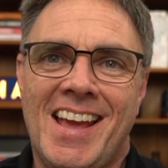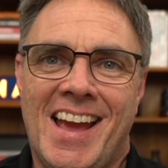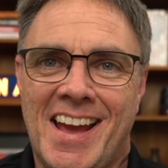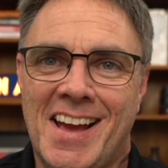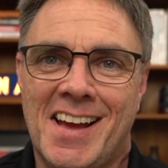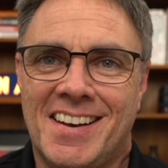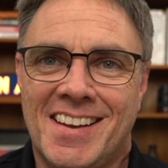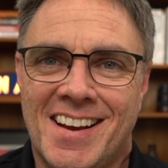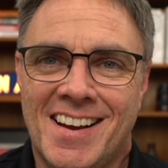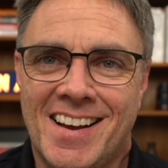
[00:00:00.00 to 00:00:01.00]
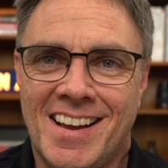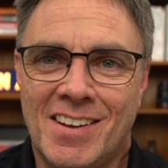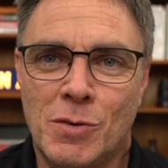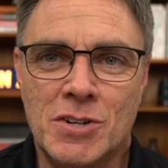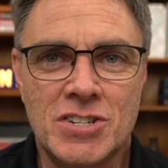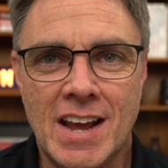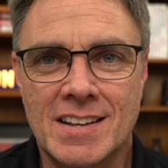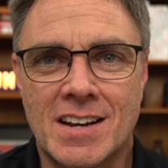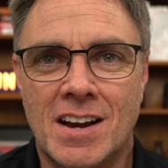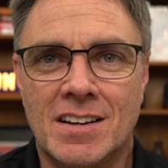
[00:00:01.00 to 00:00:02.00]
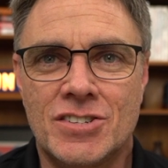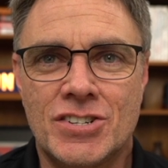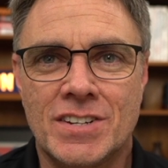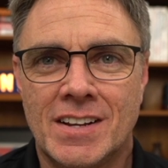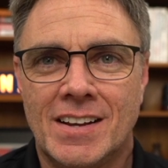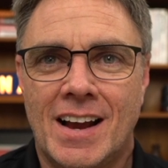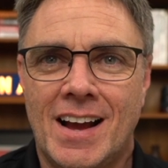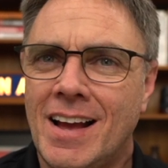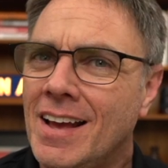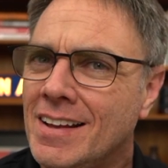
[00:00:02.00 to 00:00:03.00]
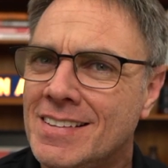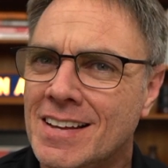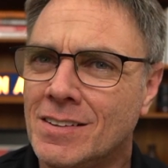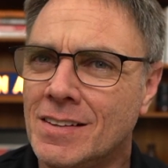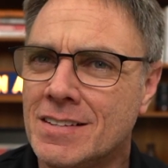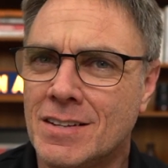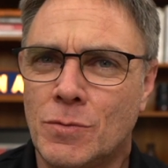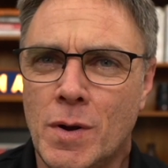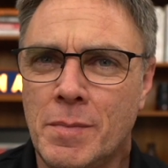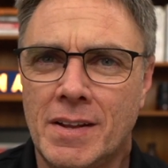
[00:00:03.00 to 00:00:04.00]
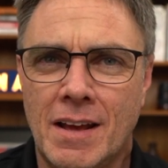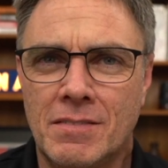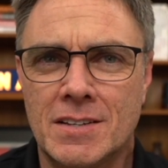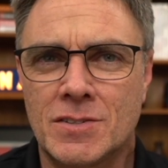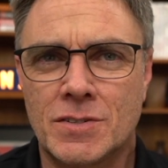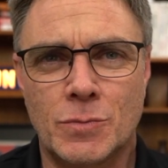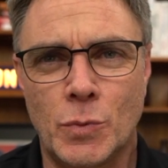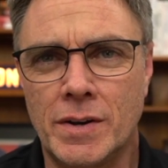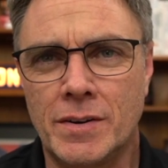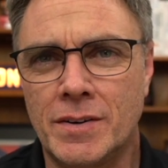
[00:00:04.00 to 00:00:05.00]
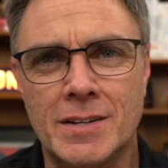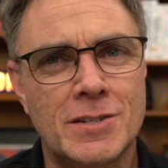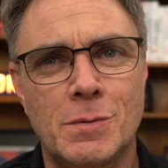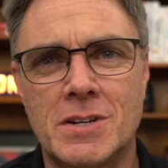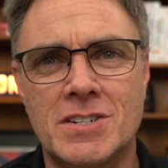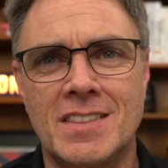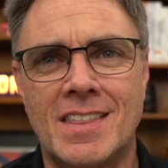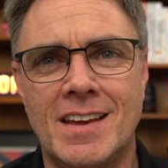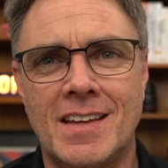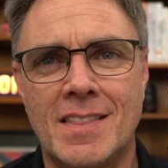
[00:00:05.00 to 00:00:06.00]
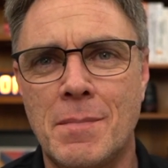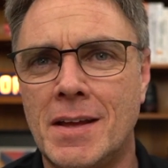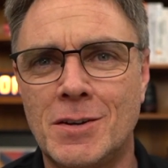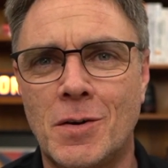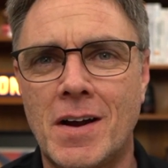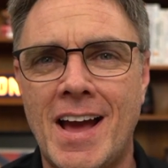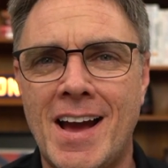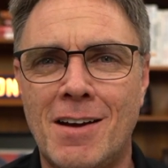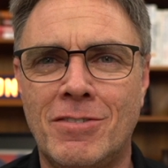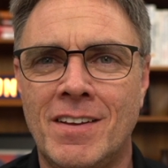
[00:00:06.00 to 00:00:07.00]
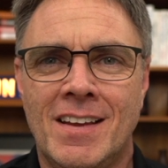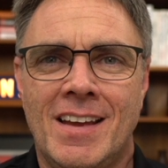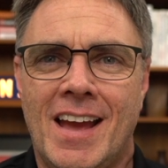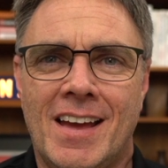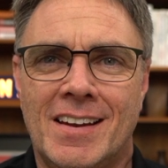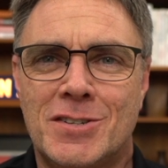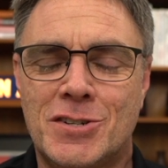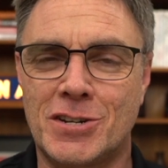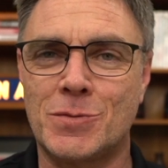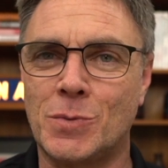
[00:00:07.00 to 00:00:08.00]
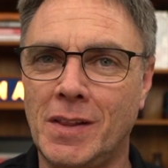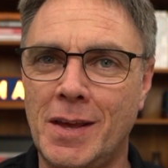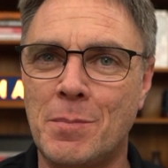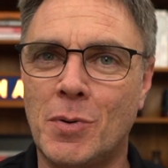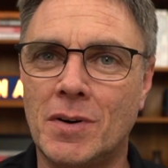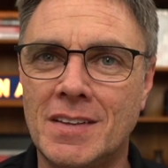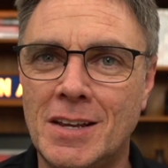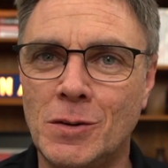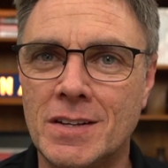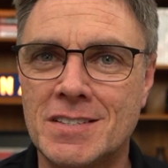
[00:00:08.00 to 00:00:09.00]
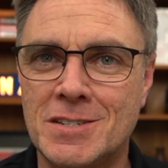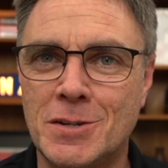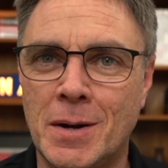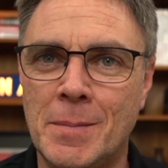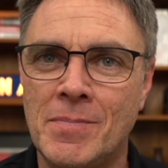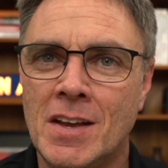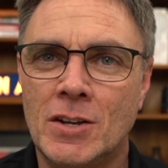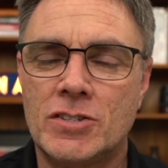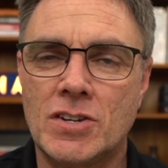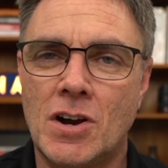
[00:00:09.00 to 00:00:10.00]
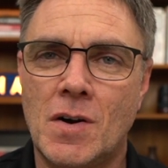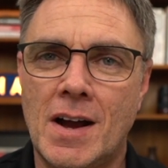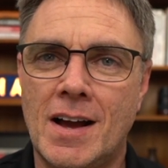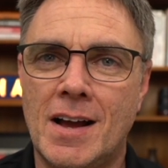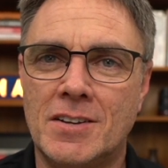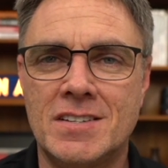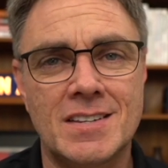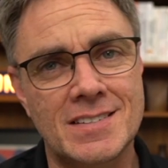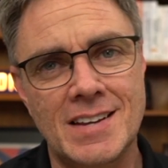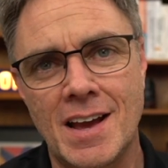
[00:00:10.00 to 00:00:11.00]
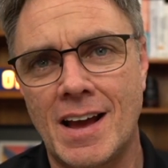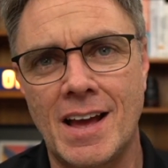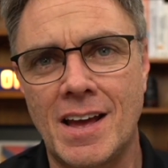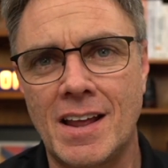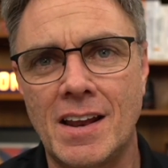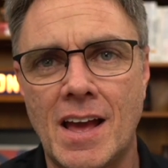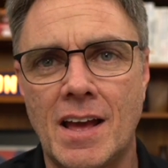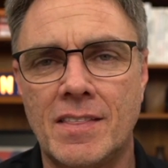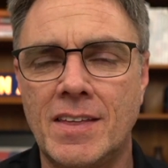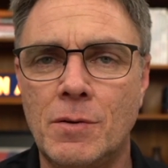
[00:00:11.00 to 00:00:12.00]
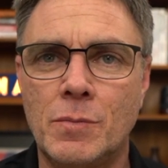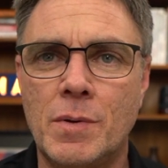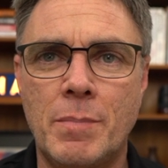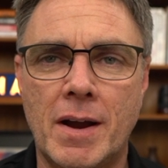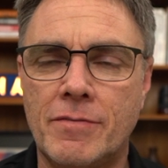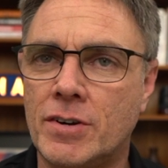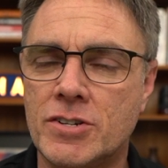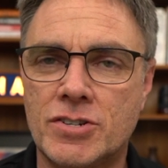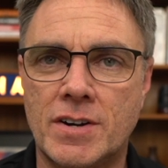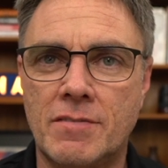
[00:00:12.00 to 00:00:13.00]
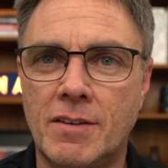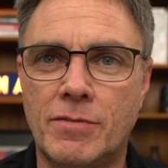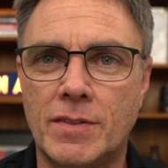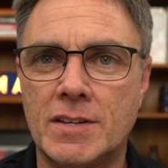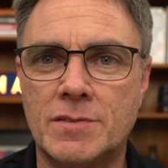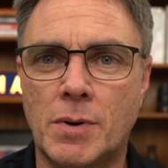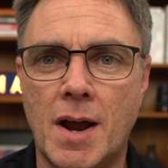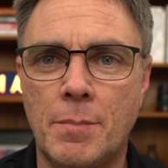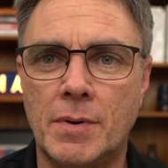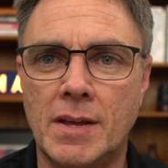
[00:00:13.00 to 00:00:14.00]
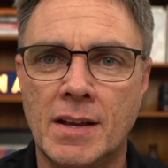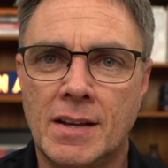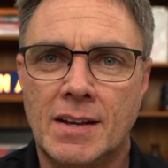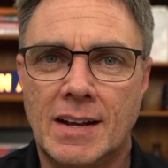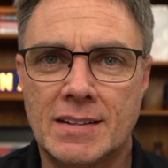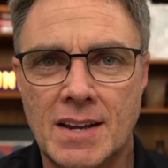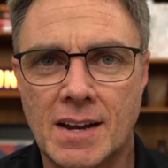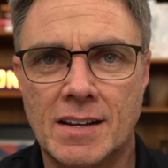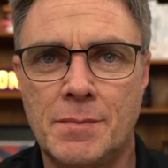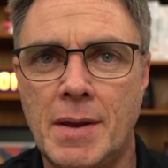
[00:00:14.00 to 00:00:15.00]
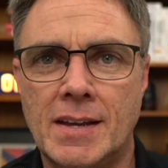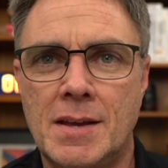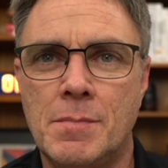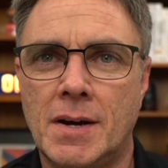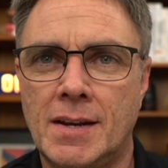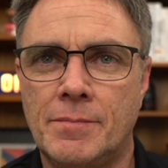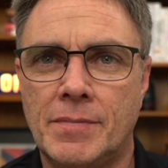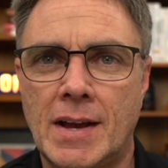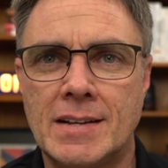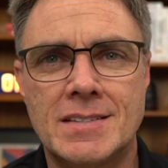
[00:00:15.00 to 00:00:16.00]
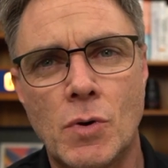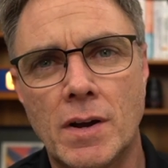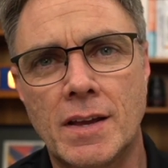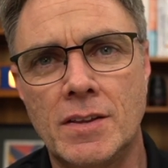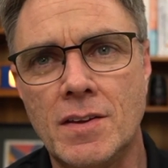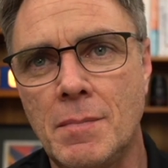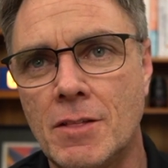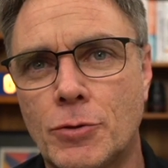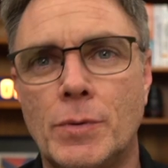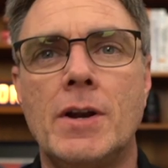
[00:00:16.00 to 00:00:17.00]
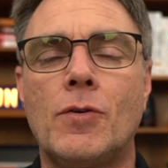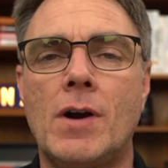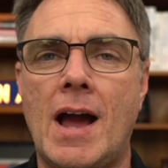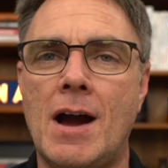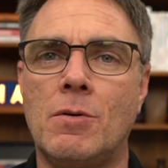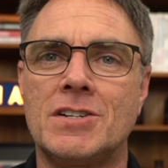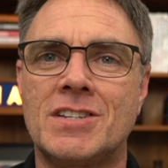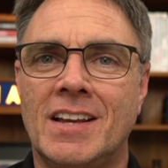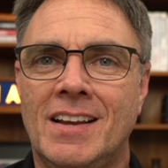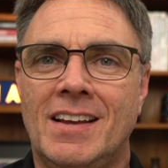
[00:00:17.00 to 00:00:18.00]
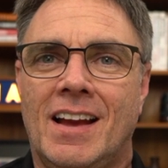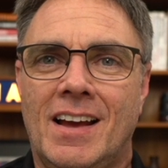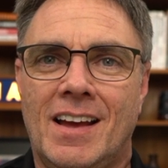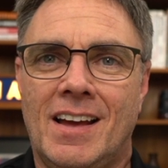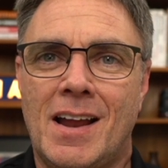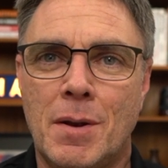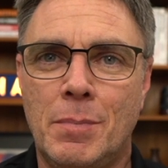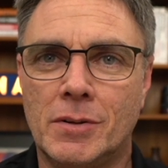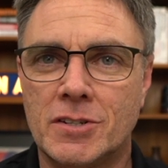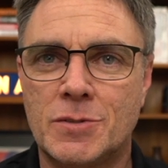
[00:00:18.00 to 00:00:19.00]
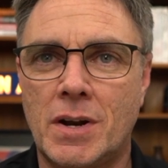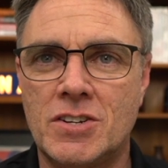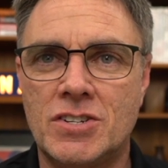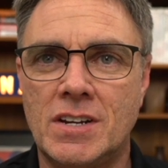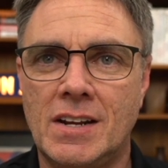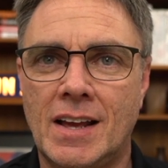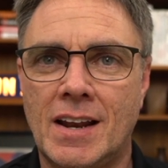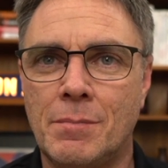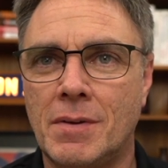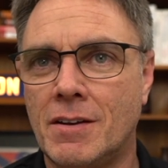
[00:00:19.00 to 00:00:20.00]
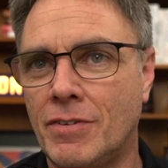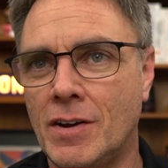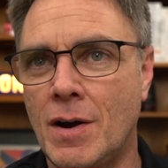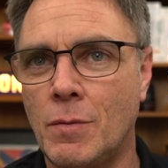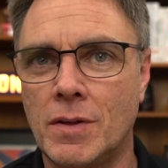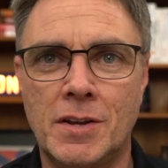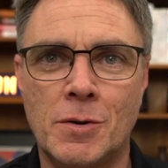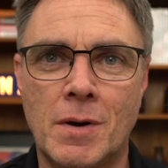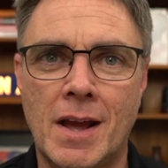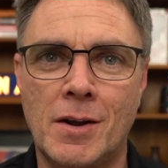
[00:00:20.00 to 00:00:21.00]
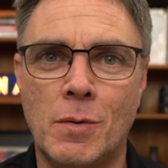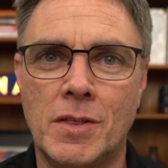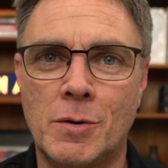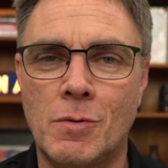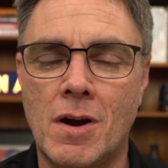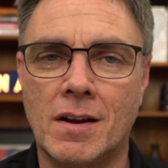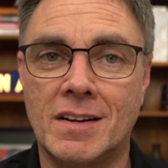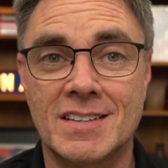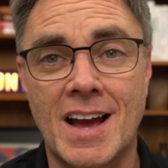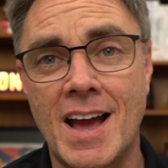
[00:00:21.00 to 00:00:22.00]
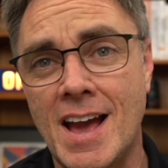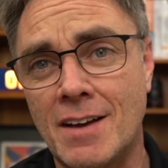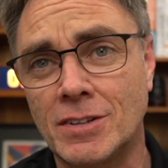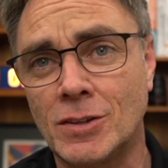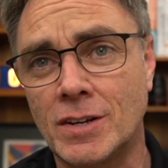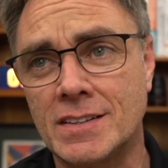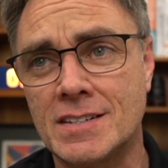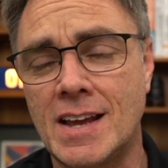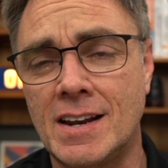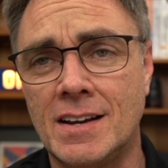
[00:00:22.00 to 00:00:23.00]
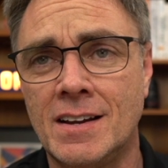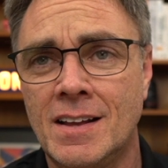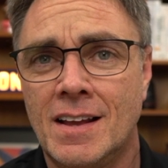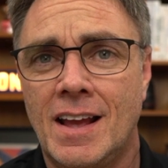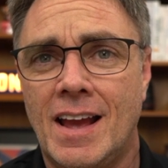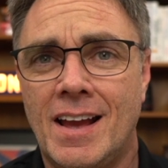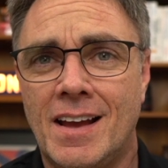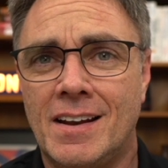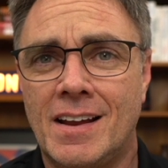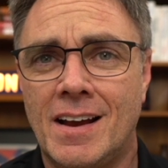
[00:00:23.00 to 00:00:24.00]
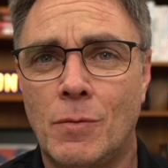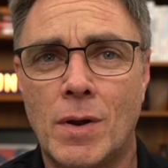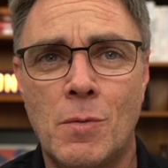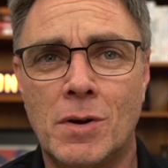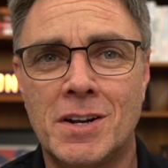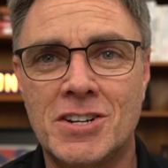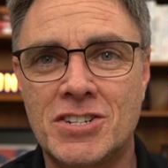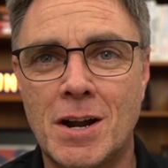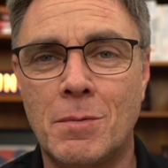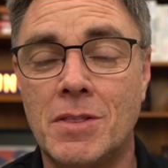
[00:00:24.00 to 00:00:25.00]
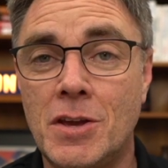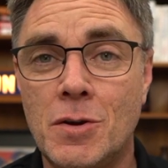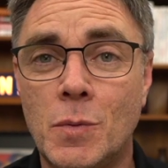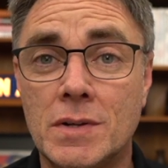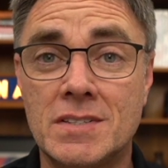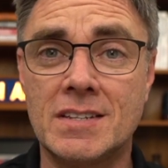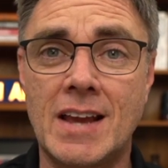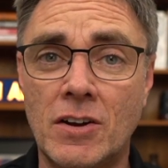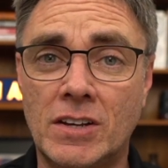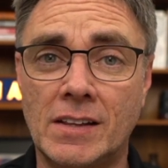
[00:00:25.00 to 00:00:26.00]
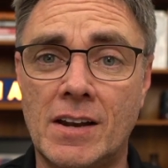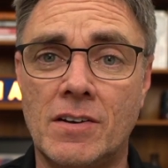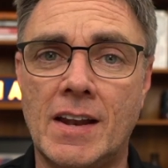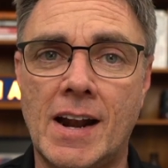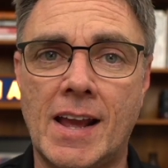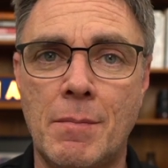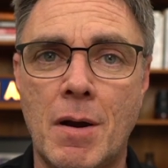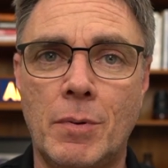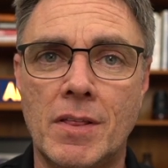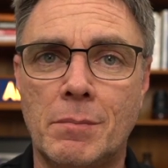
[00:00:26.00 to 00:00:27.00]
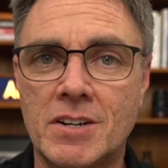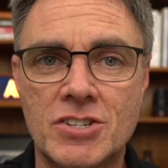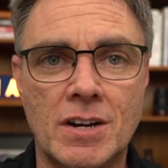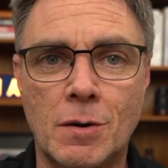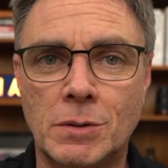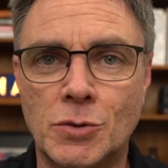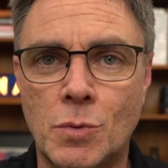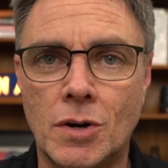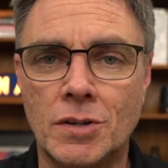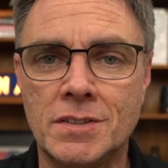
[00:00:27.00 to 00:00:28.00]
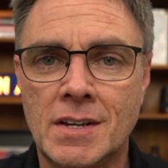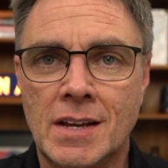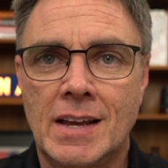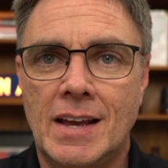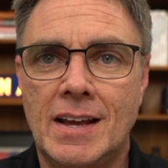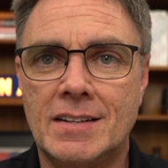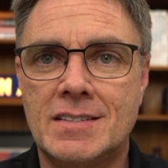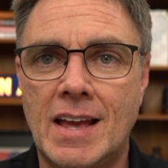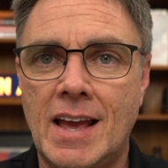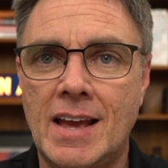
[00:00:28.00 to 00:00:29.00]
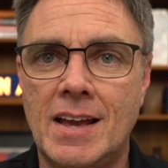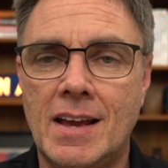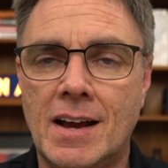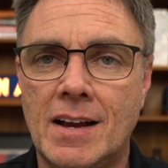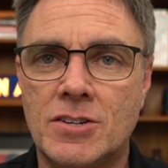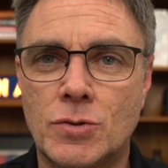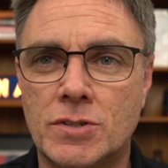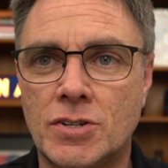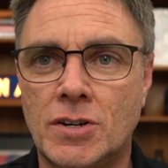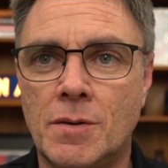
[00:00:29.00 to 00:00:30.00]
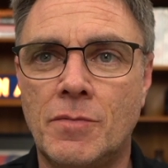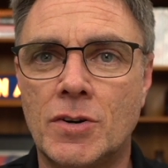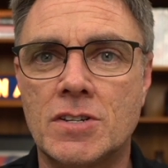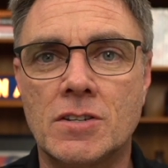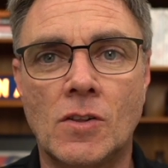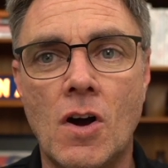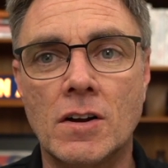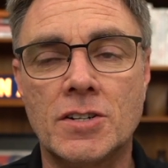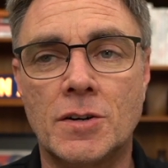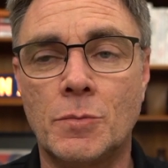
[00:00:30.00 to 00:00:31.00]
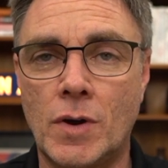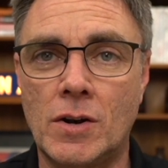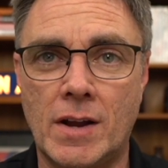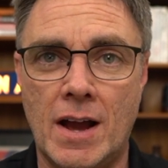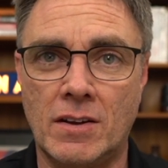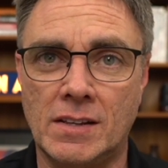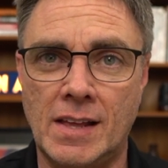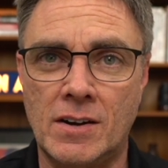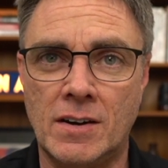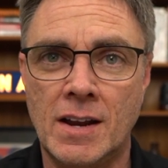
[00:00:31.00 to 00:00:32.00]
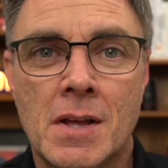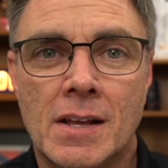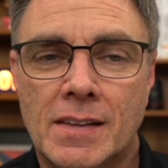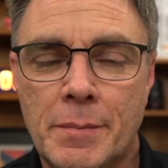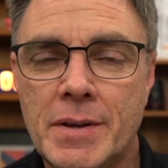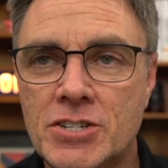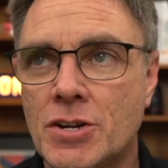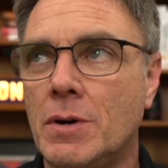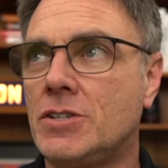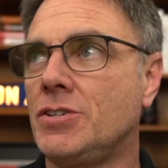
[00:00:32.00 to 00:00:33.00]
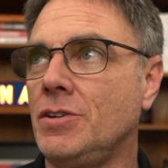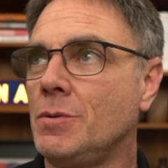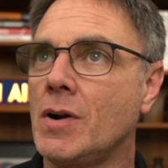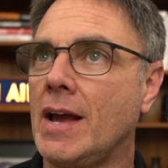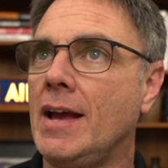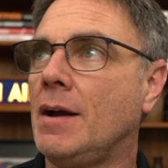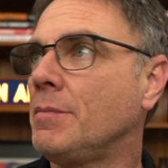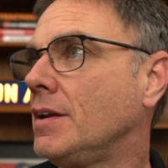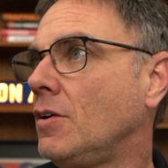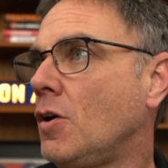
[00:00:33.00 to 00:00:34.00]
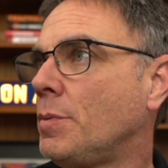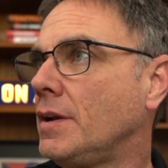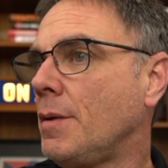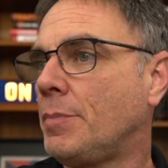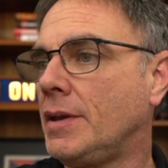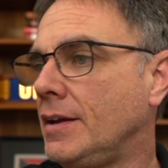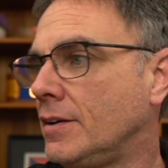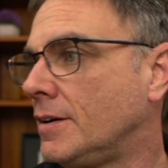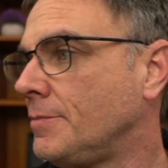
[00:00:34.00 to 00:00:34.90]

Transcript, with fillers: And, uh, and when she has a hunch, I tend to listen. Women have this weird intuition thing that men don't have, and it's just really important that you listen to it. So uh, she says, Yeah, I, I, think when we buy furniture and everything for this property, it's not gonna make any money. I said, Well, can you give me three or four hours? And I'm gonna build a spreadsheet and I'm gonna figure out whether you're right or whether you're wrong. Because I have to look at the data and uh, what I wanted to share with you was this calculator that I came up with. I'm going to share it with the world. It's a uh, short term versus long term rental calculator. Let me show it to you, okay? I'm going to open it up here.